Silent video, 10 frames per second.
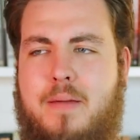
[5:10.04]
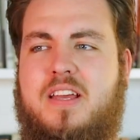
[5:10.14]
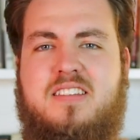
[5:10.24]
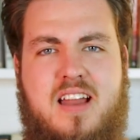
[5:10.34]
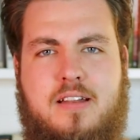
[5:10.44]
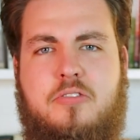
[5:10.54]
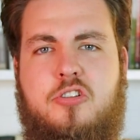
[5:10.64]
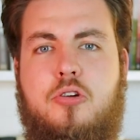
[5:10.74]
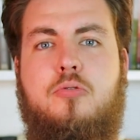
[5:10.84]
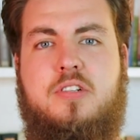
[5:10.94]
maybe it's
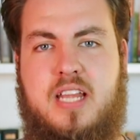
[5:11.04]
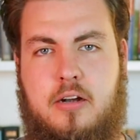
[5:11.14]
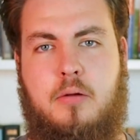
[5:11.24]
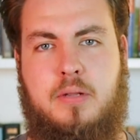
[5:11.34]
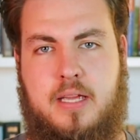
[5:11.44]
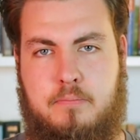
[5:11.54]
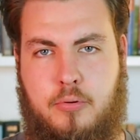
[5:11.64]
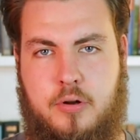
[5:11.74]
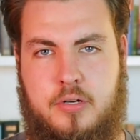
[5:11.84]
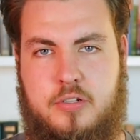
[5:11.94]
not too terribly
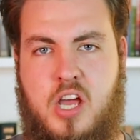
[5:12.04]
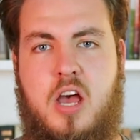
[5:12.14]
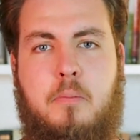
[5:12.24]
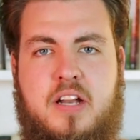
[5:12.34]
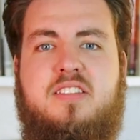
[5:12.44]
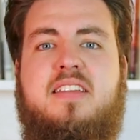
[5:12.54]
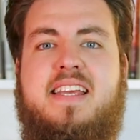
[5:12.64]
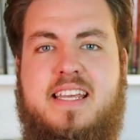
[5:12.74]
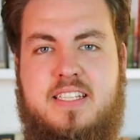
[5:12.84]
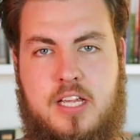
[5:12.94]
important, but it's
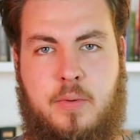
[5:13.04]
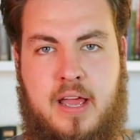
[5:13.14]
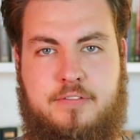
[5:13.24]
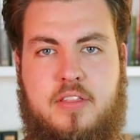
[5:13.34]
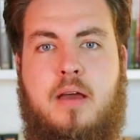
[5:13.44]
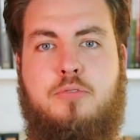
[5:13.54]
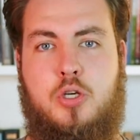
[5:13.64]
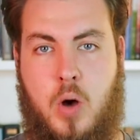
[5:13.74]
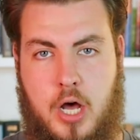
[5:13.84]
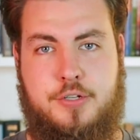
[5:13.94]
an easy way for them
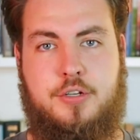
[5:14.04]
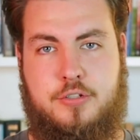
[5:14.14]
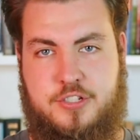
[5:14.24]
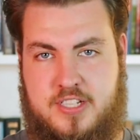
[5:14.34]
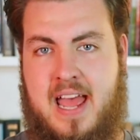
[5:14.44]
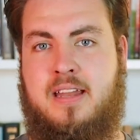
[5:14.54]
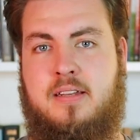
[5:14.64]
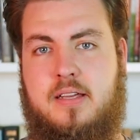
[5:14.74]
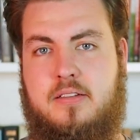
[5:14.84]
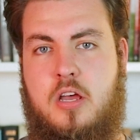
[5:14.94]
to
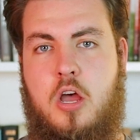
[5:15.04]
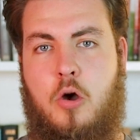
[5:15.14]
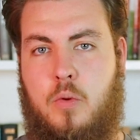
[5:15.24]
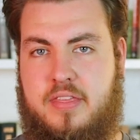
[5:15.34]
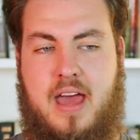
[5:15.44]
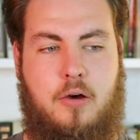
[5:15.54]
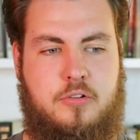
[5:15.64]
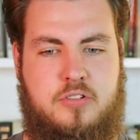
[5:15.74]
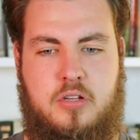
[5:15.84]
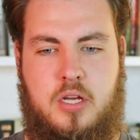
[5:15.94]
understand it
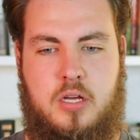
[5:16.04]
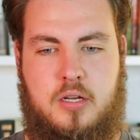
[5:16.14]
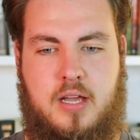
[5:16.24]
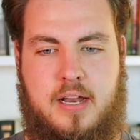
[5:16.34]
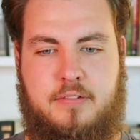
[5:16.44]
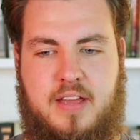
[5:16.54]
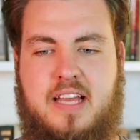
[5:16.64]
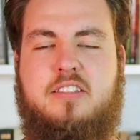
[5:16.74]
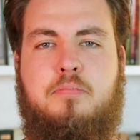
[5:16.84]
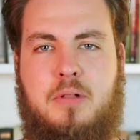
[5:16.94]
without kind of
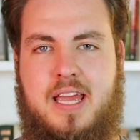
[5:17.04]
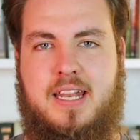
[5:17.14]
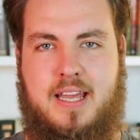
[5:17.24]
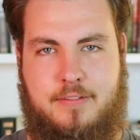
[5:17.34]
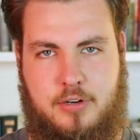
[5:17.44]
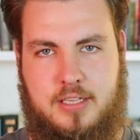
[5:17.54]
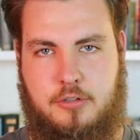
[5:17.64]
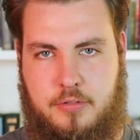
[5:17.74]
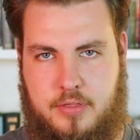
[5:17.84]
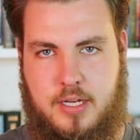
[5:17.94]
explaining every
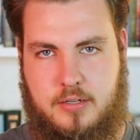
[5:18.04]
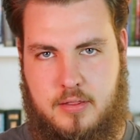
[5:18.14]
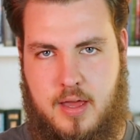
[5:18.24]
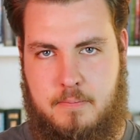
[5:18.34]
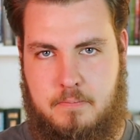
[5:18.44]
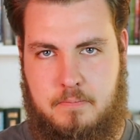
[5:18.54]
little thing to them.